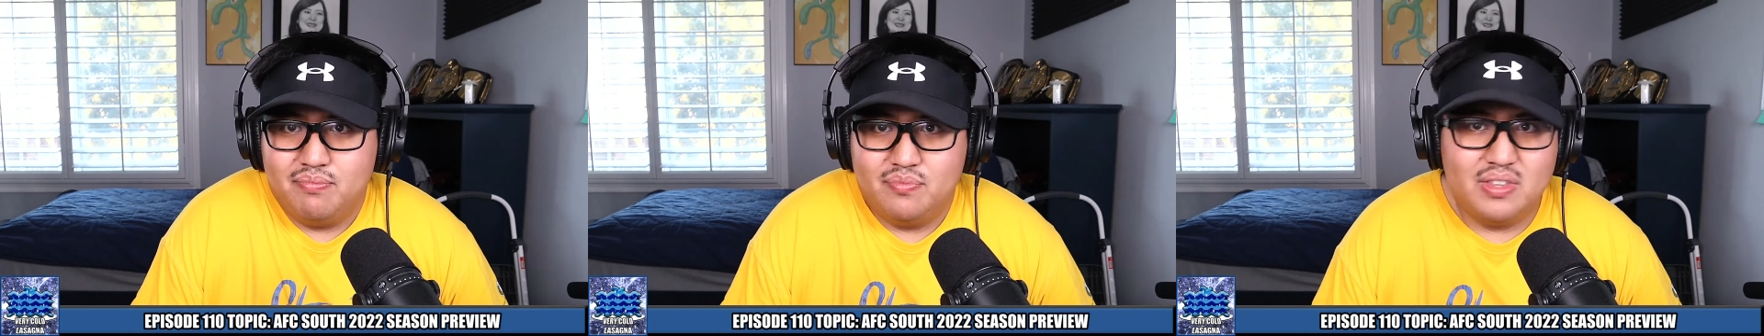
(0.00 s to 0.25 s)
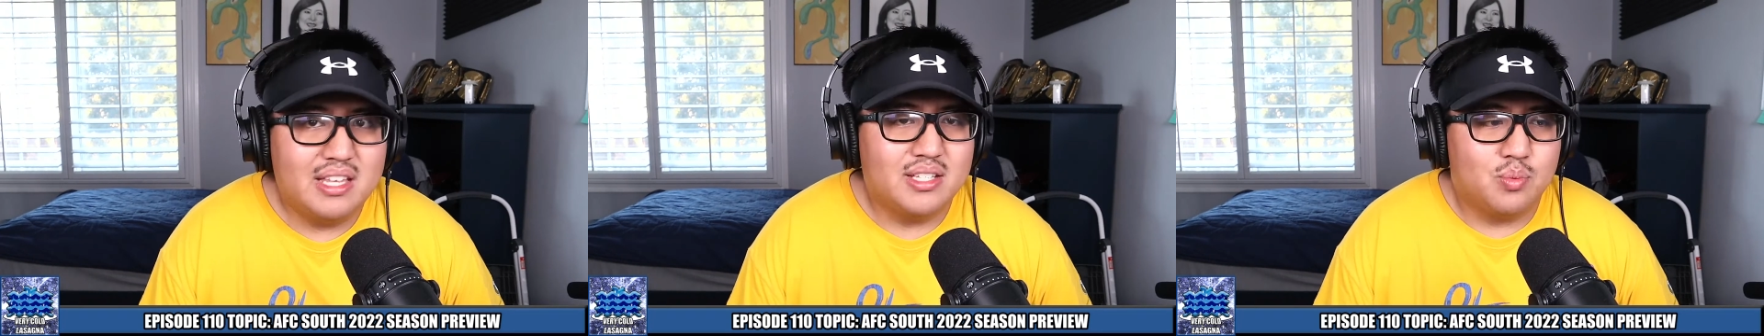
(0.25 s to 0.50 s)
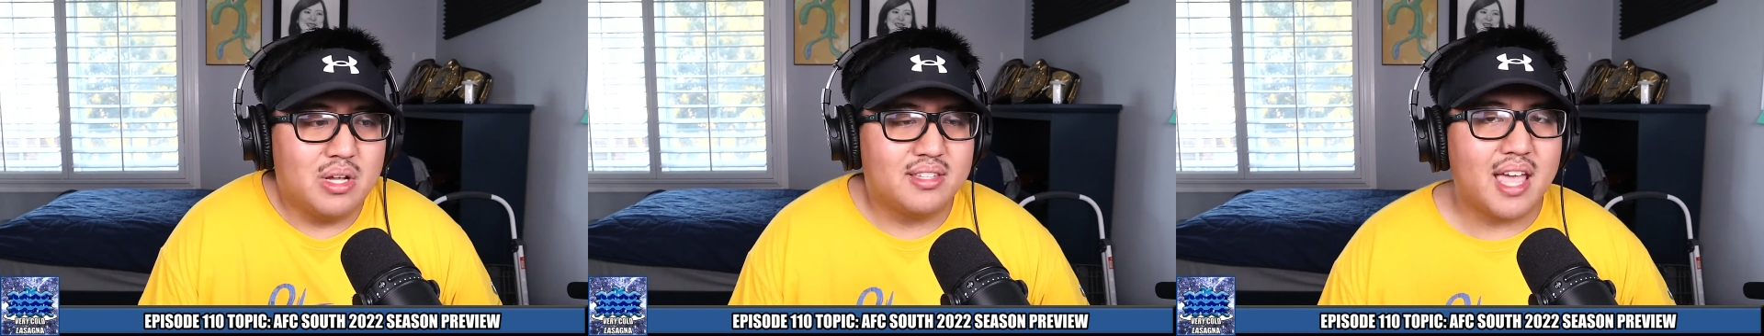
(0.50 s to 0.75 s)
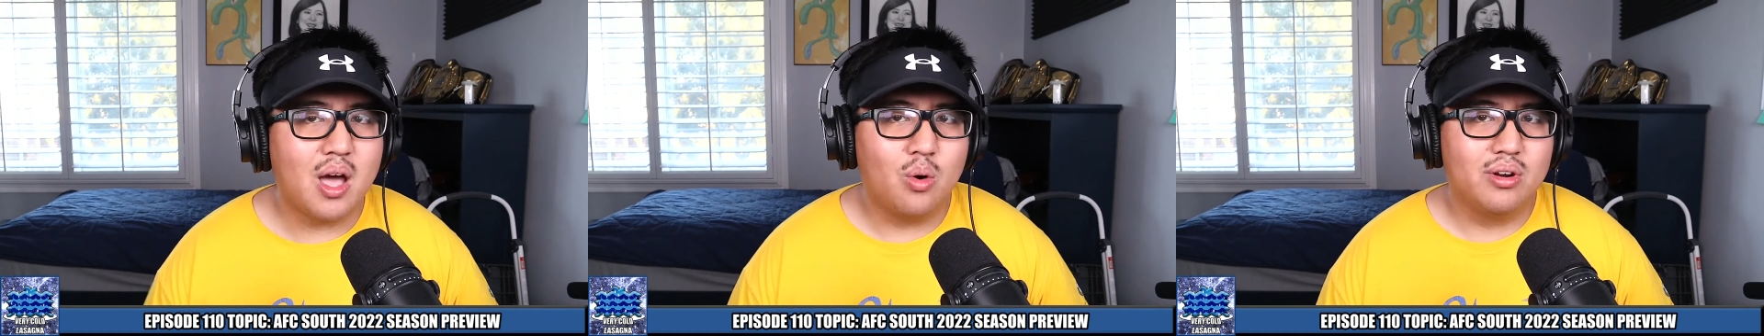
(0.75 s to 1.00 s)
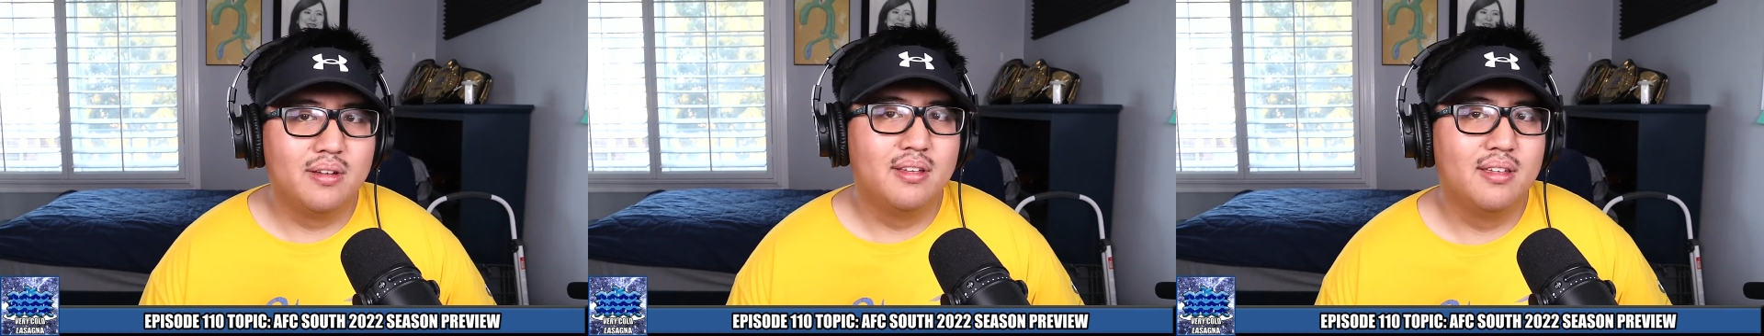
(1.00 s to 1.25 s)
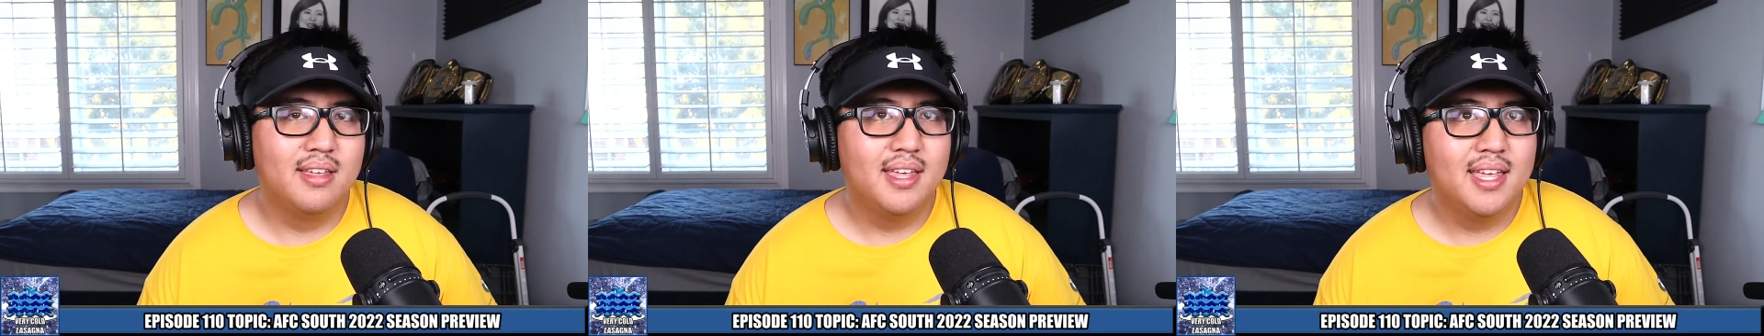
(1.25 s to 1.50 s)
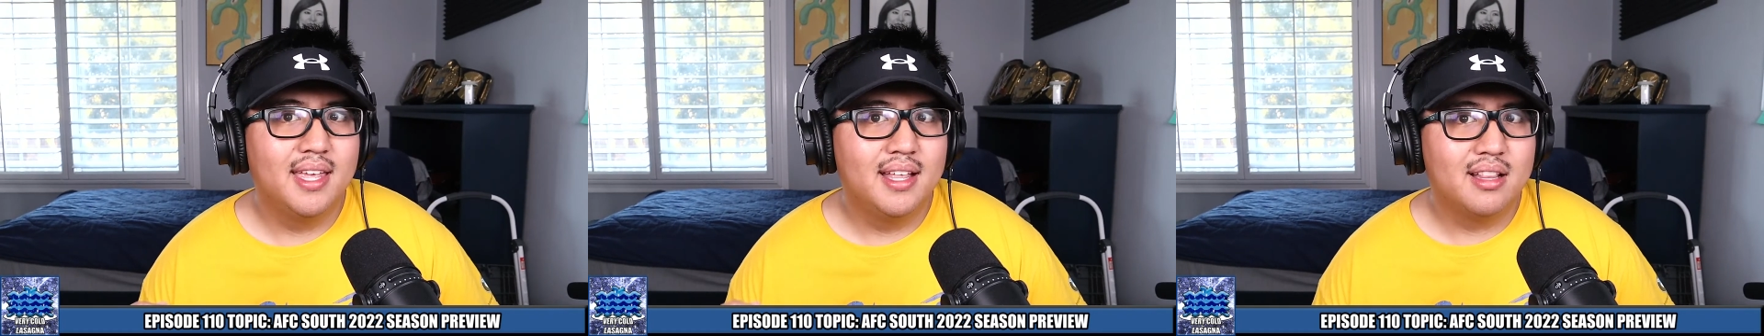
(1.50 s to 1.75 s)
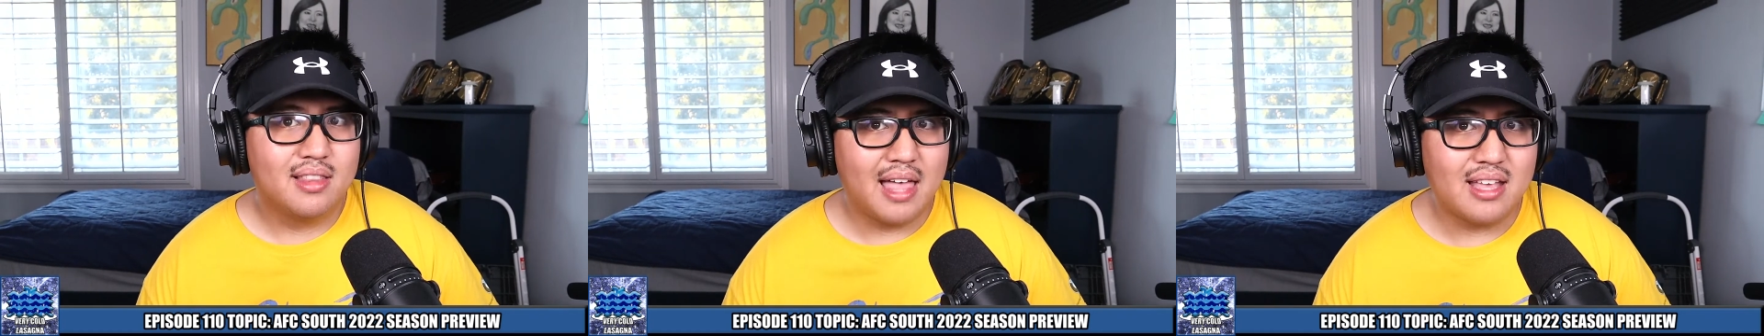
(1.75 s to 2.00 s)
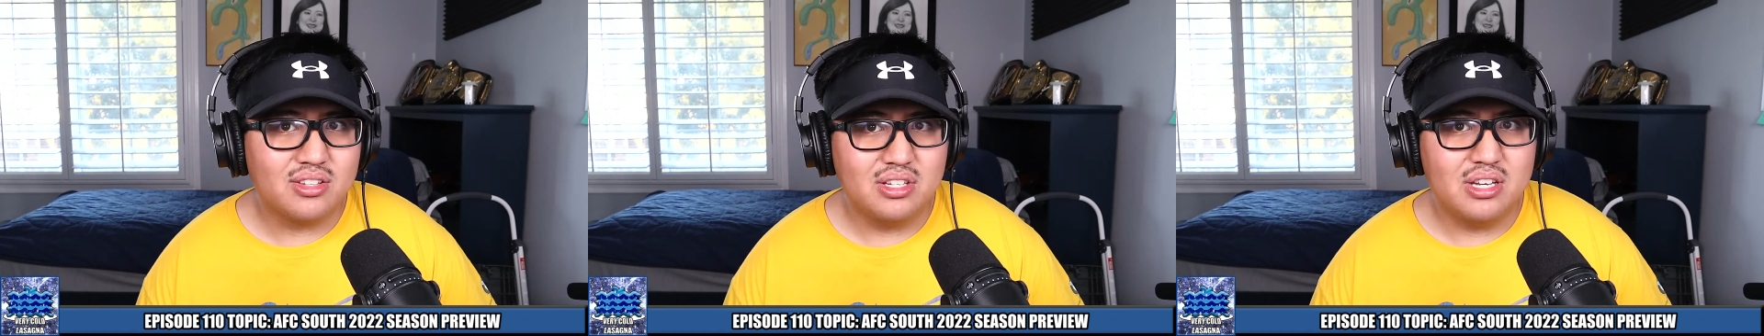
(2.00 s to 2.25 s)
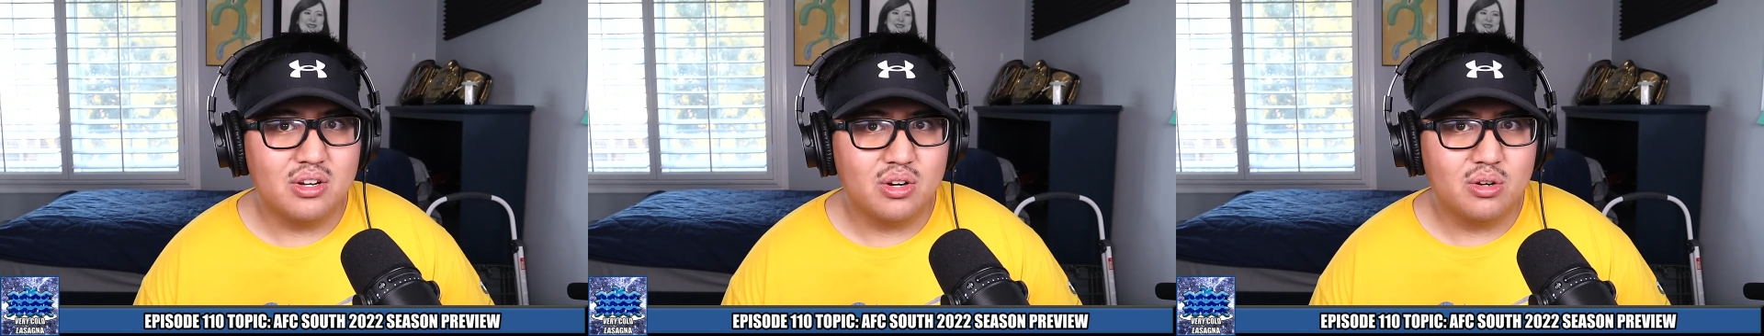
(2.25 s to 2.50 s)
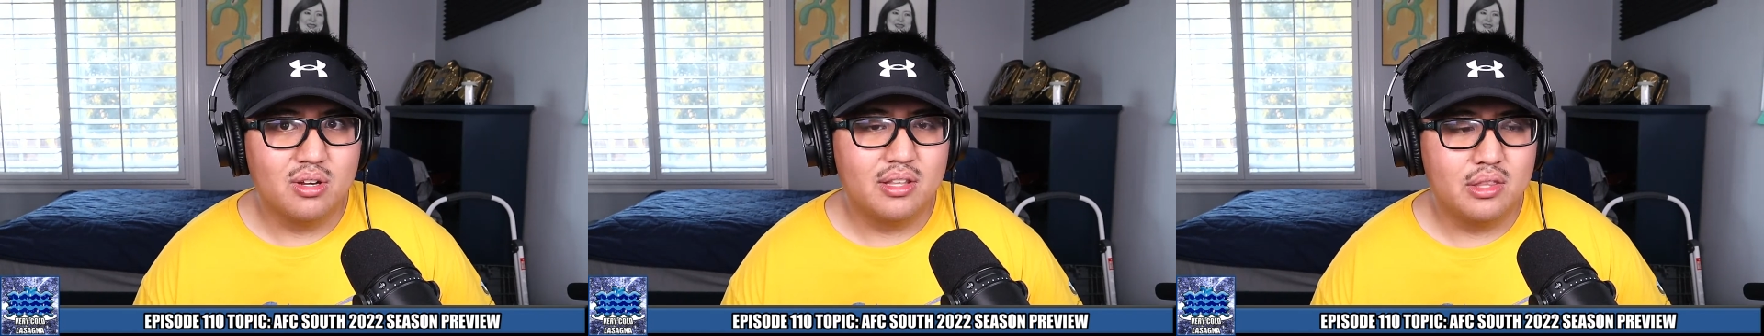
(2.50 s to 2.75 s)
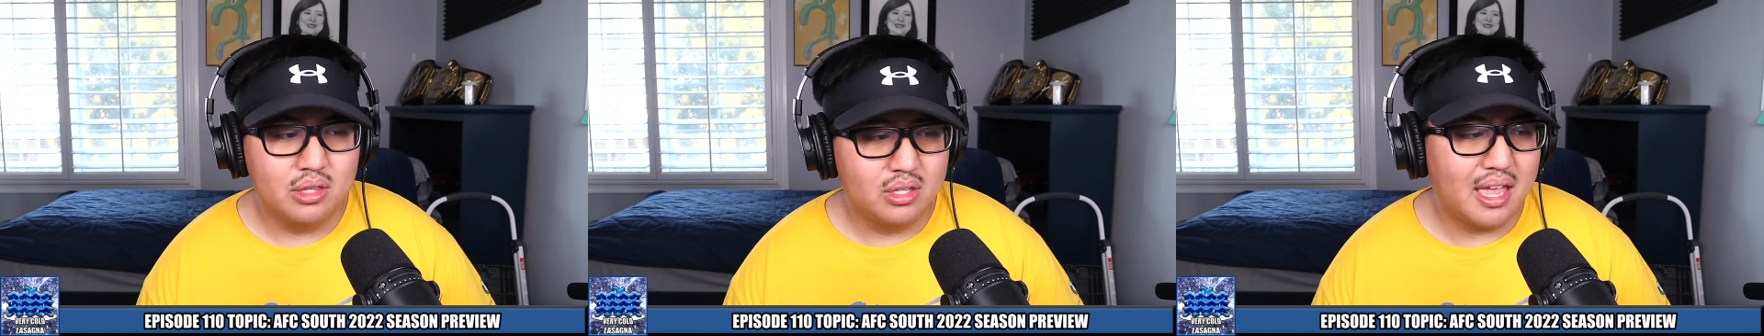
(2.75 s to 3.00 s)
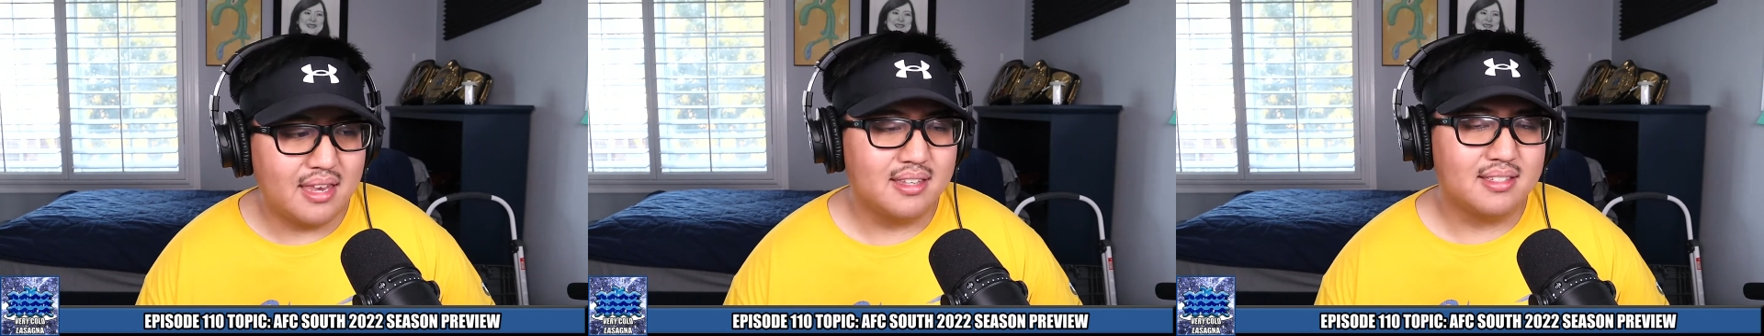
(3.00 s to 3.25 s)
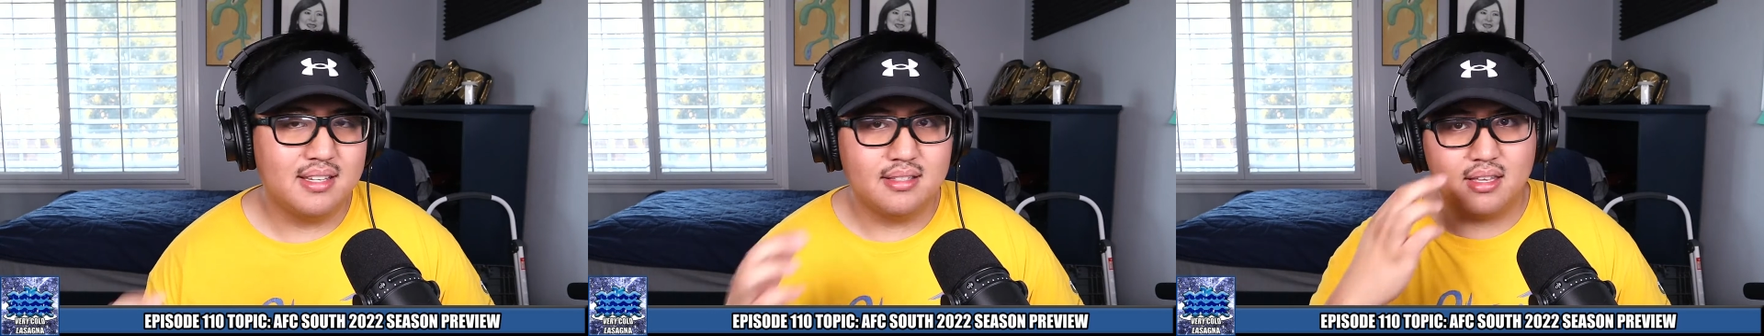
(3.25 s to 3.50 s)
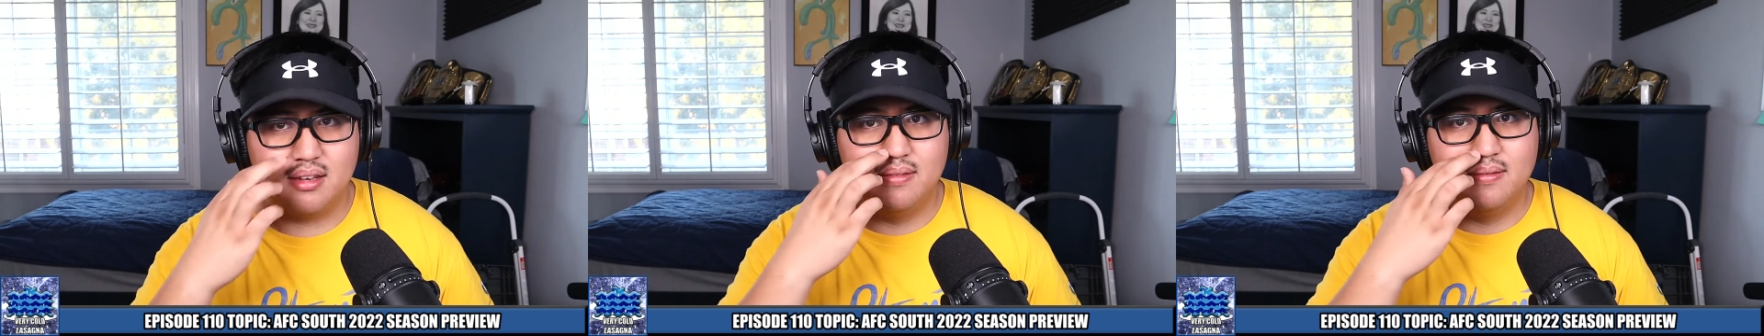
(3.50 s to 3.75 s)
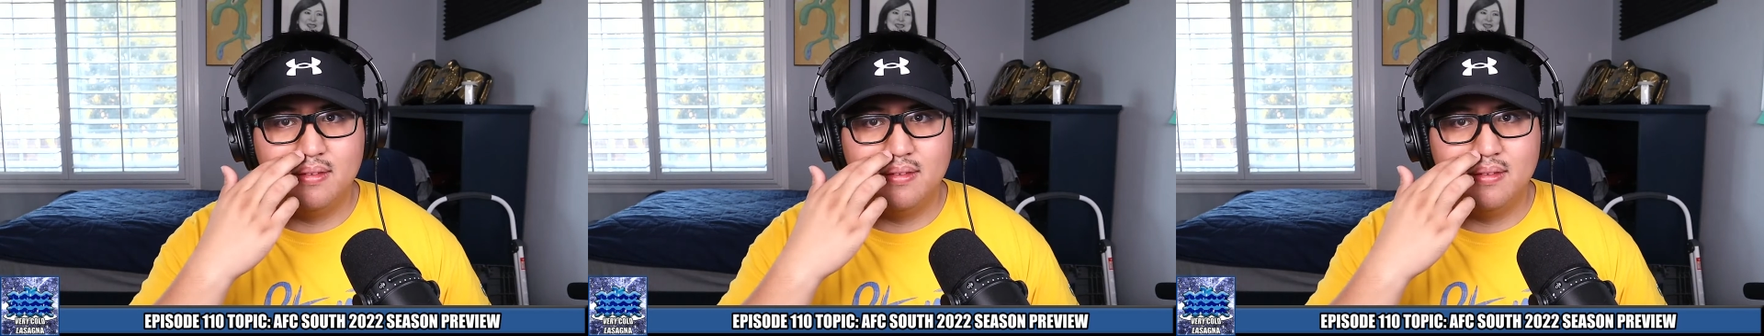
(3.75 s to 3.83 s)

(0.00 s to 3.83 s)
things went down last year to end the season.